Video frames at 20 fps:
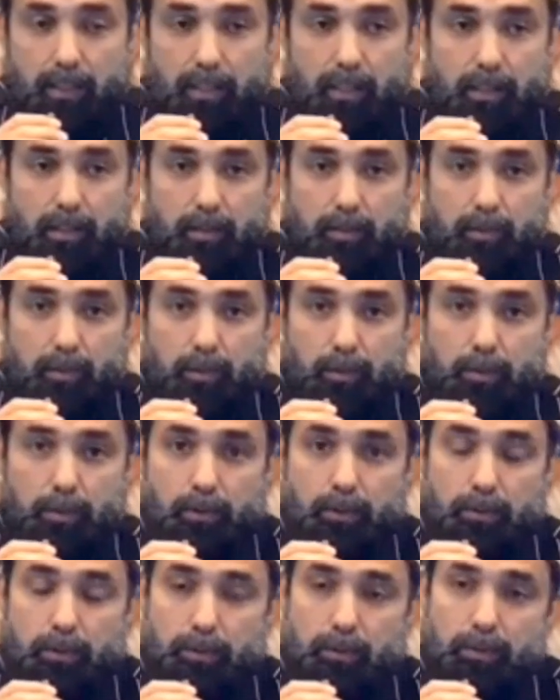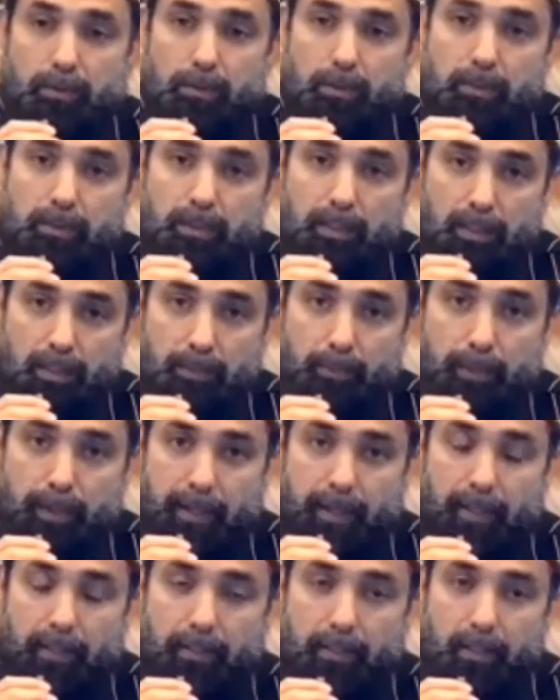to celebrate
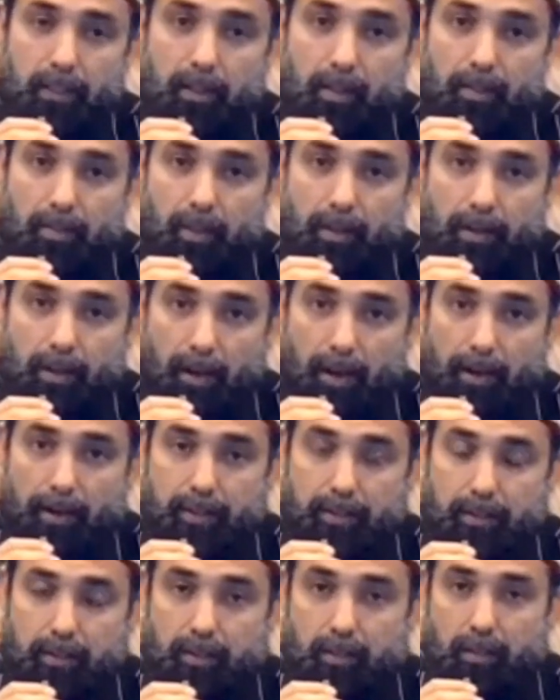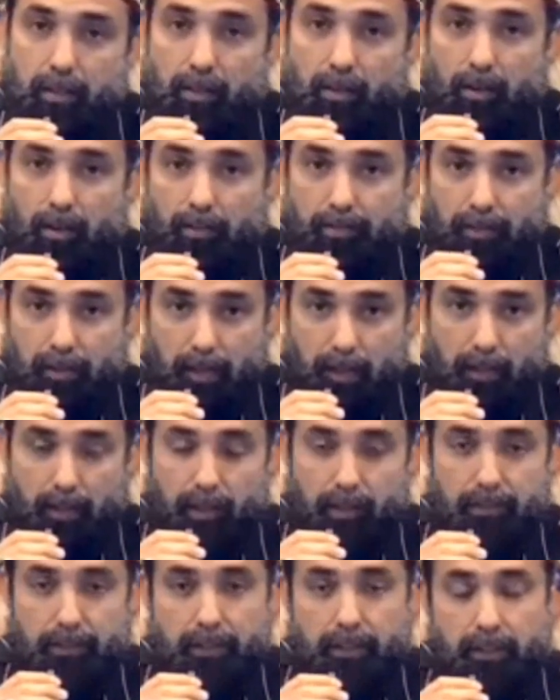the night of
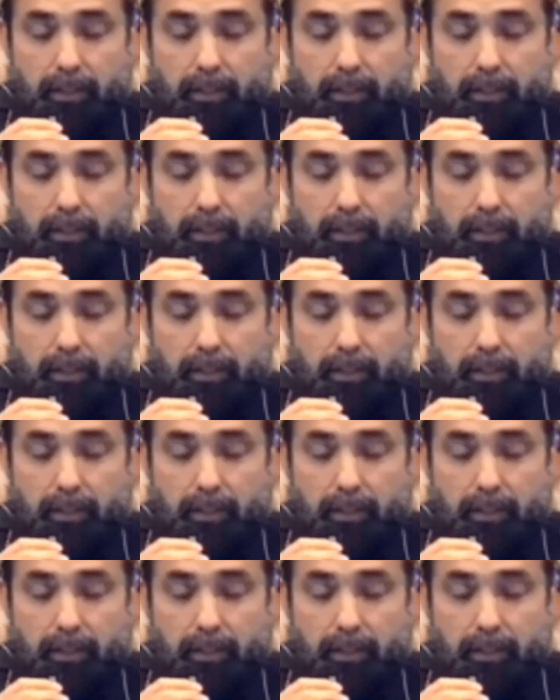Al-Qadr,